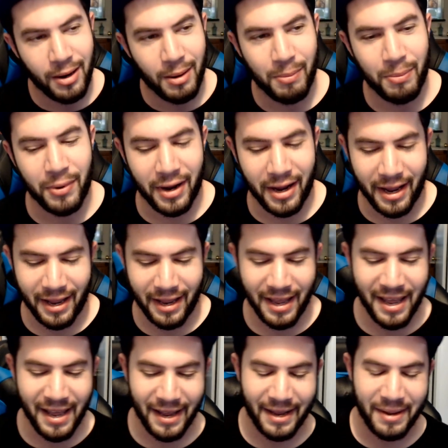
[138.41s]

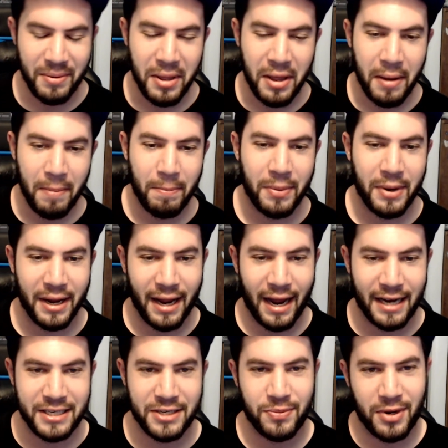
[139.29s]
But but
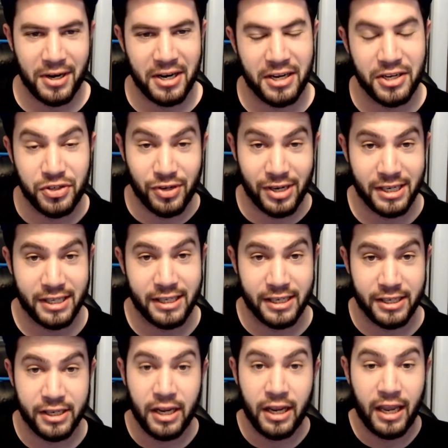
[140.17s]
I just wanted to address
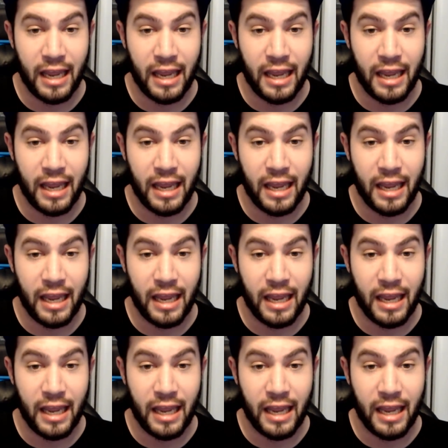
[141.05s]
this.